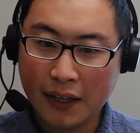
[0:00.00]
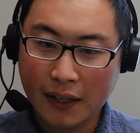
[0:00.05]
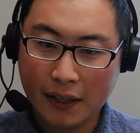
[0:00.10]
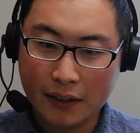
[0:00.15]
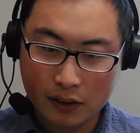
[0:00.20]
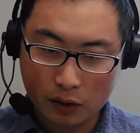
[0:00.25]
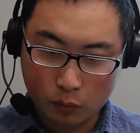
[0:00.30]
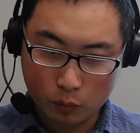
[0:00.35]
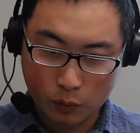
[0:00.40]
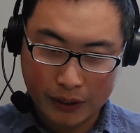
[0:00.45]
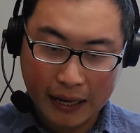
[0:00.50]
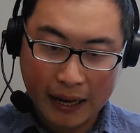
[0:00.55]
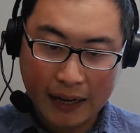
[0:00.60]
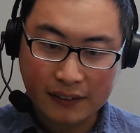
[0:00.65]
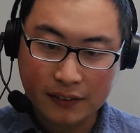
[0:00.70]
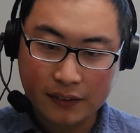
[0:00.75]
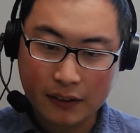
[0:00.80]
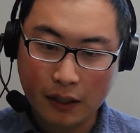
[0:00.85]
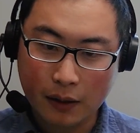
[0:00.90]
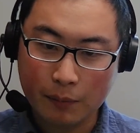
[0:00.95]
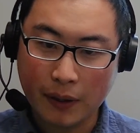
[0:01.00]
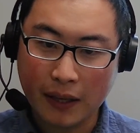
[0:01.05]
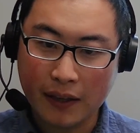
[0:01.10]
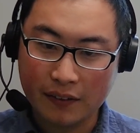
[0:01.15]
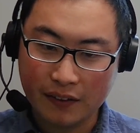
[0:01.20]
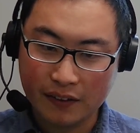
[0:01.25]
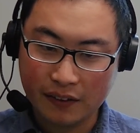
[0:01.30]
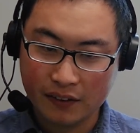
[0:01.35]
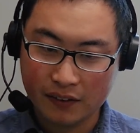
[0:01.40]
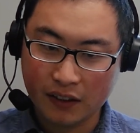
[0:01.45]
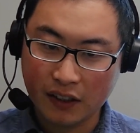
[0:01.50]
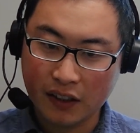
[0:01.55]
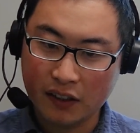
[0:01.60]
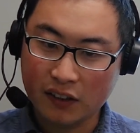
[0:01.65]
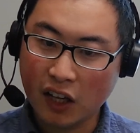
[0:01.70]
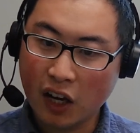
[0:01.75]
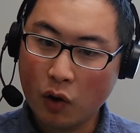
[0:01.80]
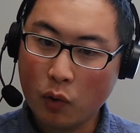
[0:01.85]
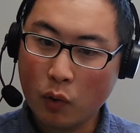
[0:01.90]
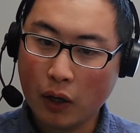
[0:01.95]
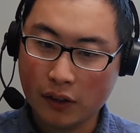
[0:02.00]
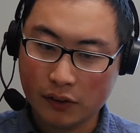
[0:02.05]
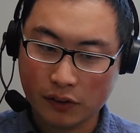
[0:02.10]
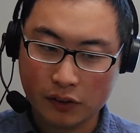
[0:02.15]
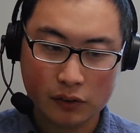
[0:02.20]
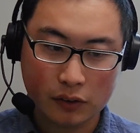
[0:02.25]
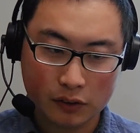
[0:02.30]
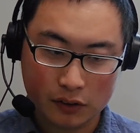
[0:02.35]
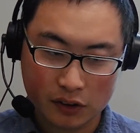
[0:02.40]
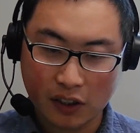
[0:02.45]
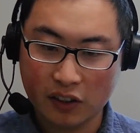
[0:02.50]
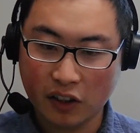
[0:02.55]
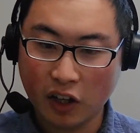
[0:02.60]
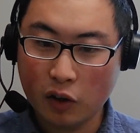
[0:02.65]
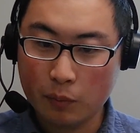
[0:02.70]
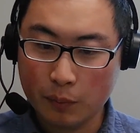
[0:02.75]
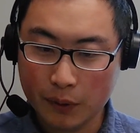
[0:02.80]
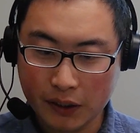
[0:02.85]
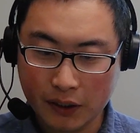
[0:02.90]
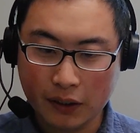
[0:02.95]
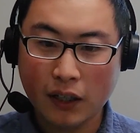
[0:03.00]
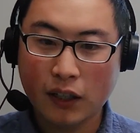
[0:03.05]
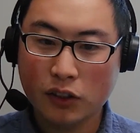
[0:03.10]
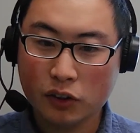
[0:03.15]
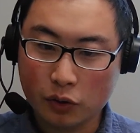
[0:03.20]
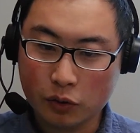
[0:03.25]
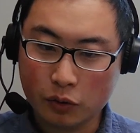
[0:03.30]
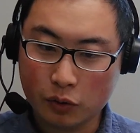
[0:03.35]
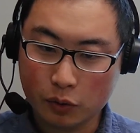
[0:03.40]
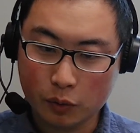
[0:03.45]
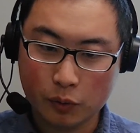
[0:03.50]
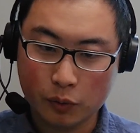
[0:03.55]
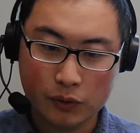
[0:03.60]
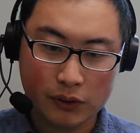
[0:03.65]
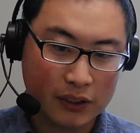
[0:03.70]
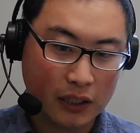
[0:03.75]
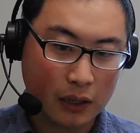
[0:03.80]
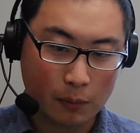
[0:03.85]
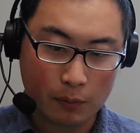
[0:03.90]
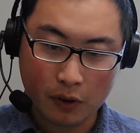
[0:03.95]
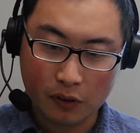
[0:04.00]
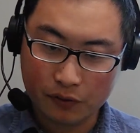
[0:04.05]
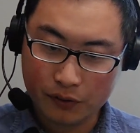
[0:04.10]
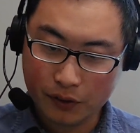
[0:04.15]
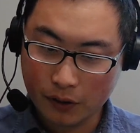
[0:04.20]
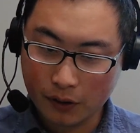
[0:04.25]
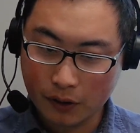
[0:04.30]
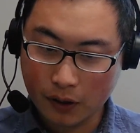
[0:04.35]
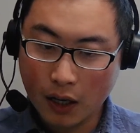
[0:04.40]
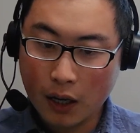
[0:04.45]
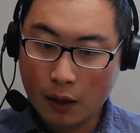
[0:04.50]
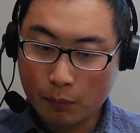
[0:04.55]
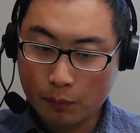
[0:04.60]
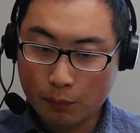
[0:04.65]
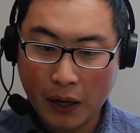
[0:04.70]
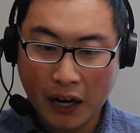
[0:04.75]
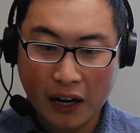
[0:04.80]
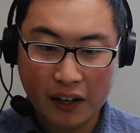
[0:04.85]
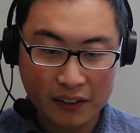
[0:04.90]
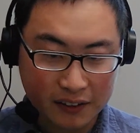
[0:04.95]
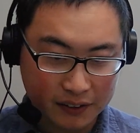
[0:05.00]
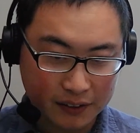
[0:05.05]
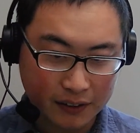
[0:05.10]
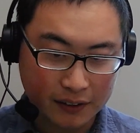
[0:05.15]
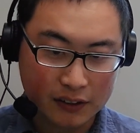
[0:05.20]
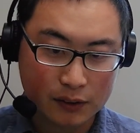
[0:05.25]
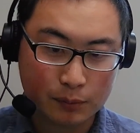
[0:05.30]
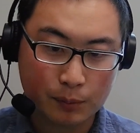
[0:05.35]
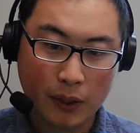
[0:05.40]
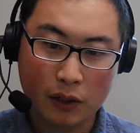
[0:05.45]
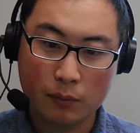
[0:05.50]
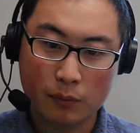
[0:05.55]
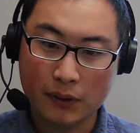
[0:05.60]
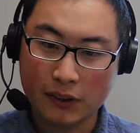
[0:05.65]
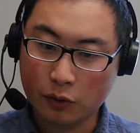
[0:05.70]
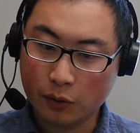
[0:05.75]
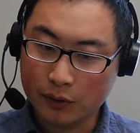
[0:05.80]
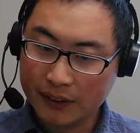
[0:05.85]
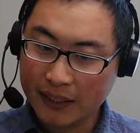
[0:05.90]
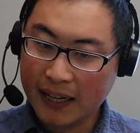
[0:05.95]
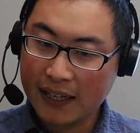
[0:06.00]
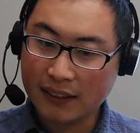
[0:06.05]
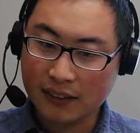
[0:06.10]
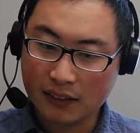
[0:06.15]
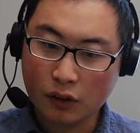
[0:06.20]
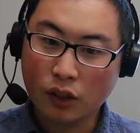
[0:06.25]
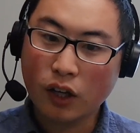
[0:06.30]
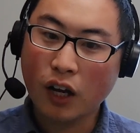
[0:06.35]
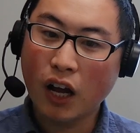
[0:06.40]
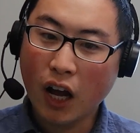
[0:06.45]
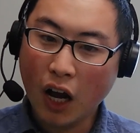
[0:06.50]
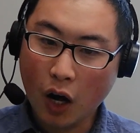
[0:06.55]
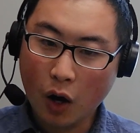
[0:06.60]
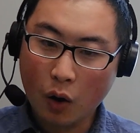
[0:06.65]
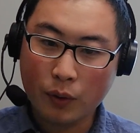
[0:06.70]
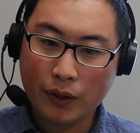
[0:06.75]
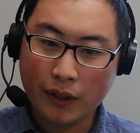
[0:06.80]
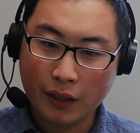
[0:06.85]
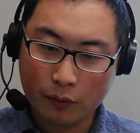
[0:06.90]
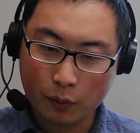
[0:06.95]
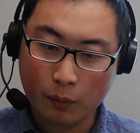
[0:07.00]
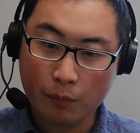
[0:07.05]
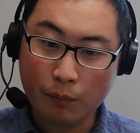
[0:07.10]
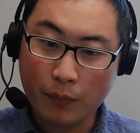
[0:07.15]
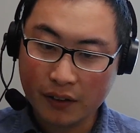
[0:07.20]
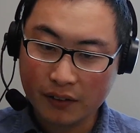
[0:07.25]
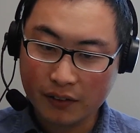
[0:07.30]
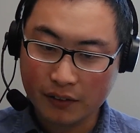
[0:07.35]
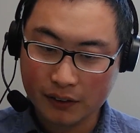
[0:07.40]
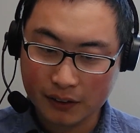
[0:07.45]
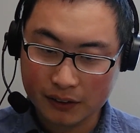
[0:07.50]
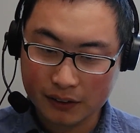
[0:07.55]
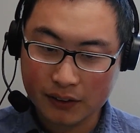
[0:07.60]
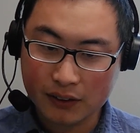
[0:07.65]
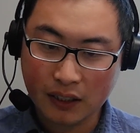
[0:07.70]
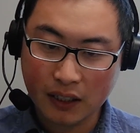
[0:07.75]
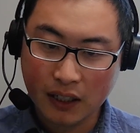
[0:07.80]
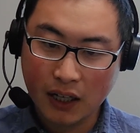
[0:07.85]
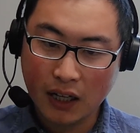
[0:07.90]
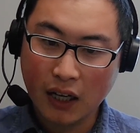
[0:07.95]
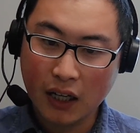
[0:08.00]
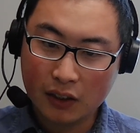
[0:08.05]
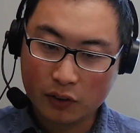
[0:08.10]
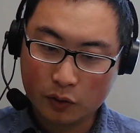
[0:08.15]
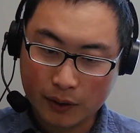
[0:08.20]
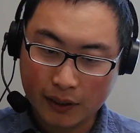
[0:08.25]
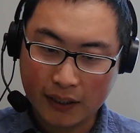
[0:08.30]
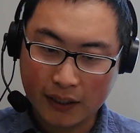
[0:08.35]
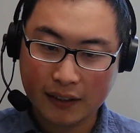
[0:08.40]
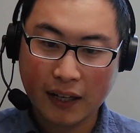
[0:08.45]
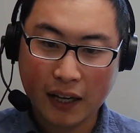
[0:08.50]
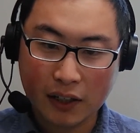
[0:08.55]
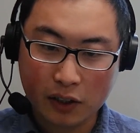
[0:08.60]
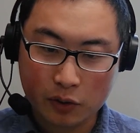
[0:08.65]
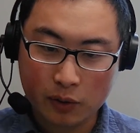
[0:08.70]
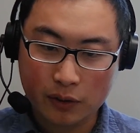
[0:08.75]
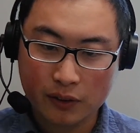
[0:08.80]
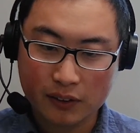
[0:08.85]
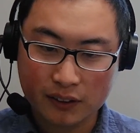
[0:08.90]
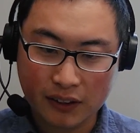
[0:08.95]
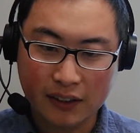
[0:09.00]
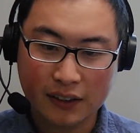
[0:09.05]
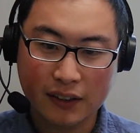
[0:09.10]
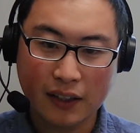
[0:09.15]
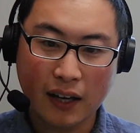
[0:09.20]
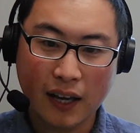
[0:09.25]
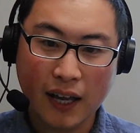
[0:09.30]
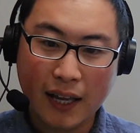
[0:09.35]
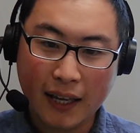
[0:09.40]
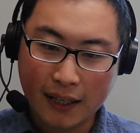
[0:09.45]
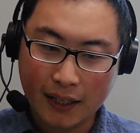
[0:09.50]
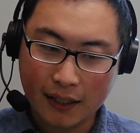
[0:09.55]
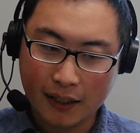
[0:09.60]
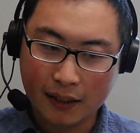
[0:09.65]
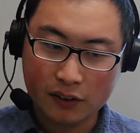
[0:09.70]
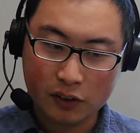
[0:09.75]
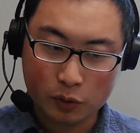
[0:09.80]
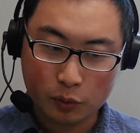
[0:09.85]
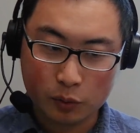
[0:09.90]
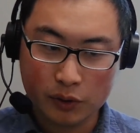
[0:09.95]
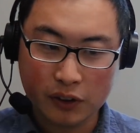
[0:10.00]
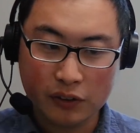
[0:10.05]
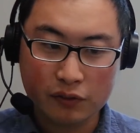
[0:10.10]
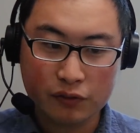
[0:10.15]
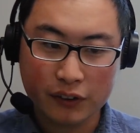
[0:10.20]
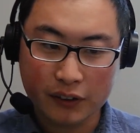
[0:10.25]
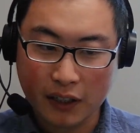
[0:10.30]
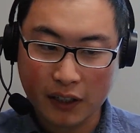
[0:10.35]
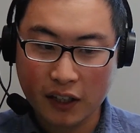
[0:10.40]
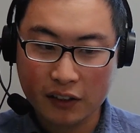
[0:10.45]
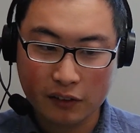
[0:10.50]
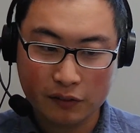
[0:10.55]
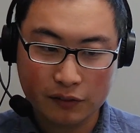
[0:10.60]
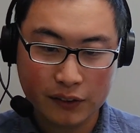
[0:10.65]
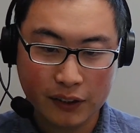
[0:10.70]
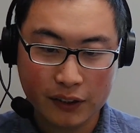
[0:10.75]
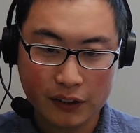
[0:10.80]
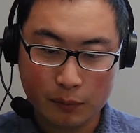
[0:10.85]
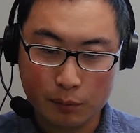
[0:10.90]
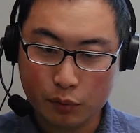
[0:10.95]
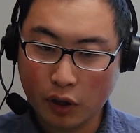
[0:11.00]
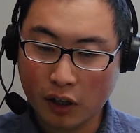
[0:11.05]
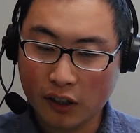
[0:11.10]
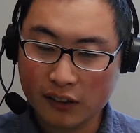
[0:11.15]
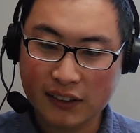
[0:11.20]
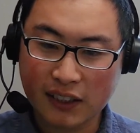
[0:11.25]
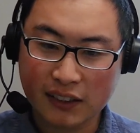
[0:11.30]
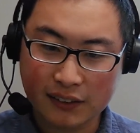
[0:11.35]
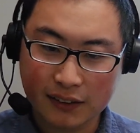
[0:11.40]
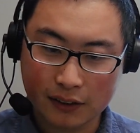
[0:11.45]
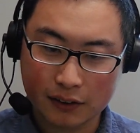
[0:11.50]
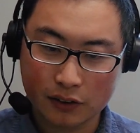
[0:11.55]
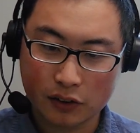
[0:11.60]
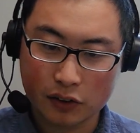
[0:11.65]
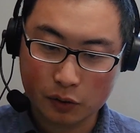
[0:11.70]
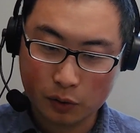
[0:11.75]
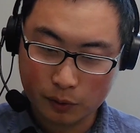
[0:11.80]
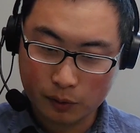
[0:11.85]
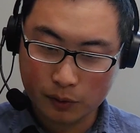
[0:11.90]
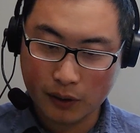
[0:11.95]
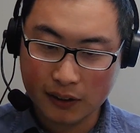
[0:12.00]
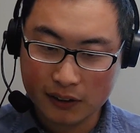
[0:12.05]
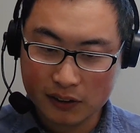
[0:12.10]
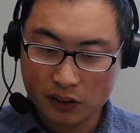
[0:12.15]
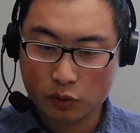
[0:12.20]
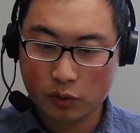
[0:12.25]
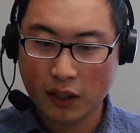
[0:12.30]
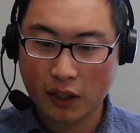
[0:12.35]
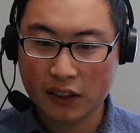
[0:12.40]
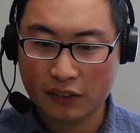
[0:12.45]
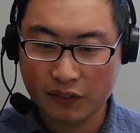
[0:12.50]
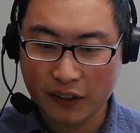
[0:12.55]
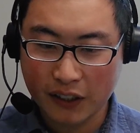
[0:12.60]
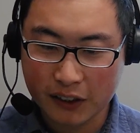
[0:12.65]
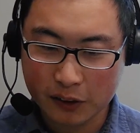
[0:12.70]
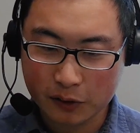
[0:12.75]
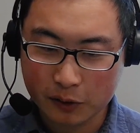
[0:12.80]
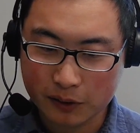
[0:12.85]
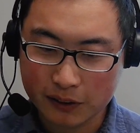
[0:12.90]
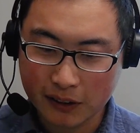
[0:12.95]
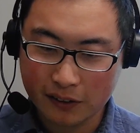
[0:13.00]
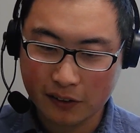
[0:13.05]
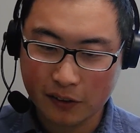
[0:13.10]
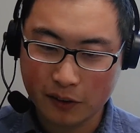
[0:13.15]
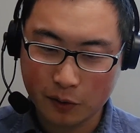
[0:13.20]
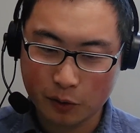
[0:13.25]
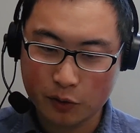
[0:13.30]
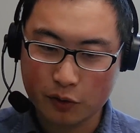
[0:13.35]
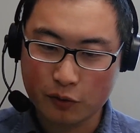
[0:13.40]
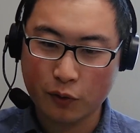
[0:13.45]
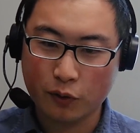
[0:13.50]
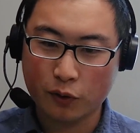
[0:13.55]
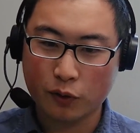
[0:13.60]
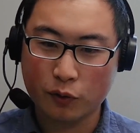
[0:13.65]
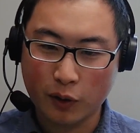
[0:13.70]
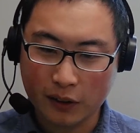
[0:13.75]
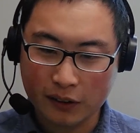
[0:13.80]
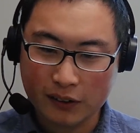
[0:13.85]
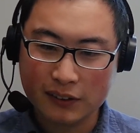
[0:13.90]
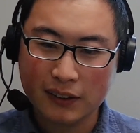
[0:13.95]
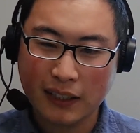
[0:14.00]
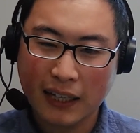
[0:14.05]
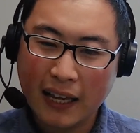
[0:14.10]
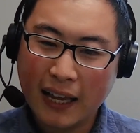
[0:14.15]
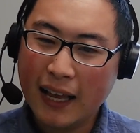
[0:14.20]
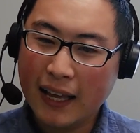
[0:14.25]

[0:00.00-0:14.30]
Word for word: and then we ask them, and they allow us, allow me to do some of the piloting experiment to test how can we measure this to get accurate data and do different kind of data processing to extract values that are useful to us.